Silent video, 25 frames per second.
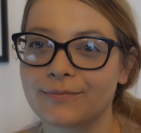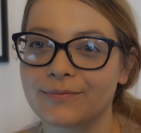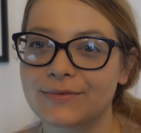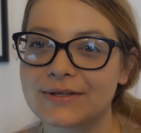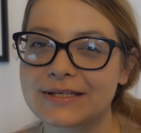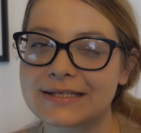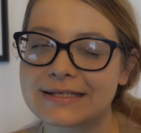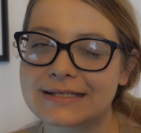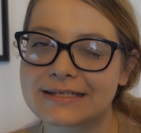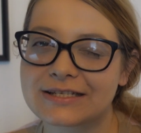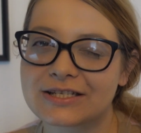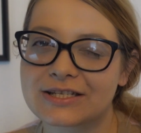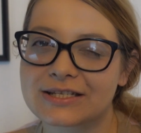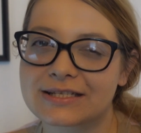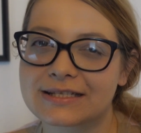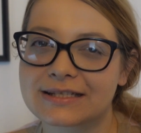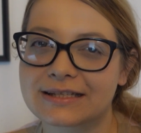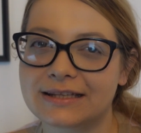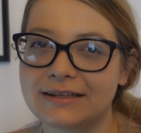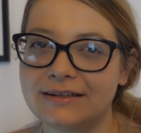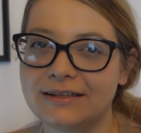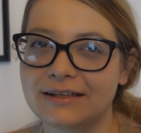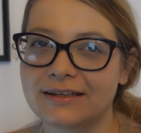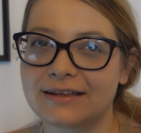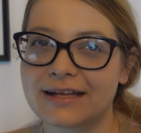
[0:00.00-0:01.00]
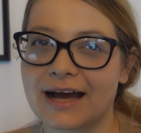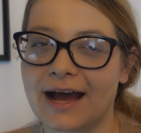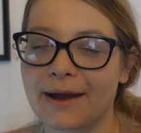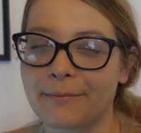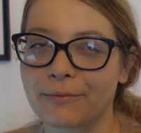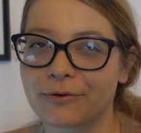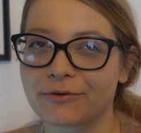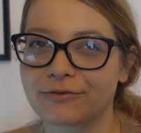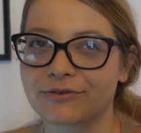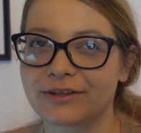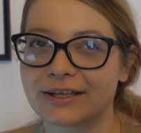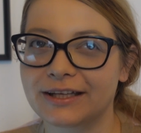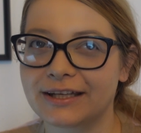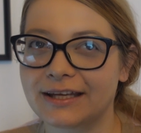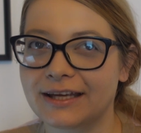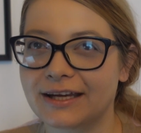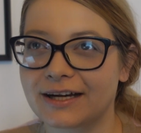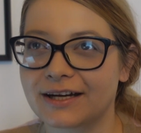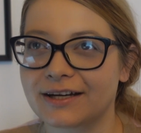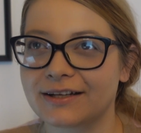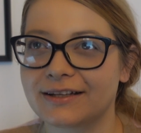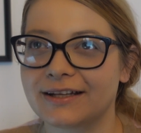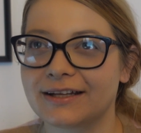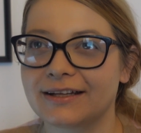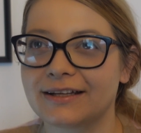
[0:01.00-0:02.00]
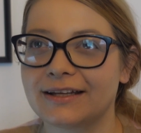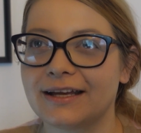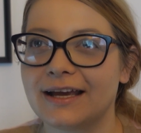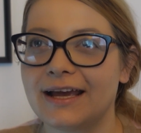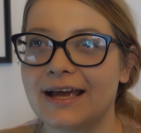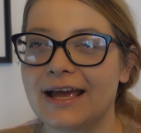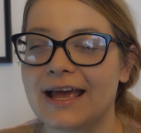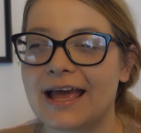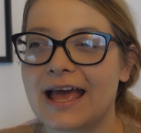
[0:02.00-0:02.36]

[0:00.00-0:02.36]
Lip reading: this is just the time of the year then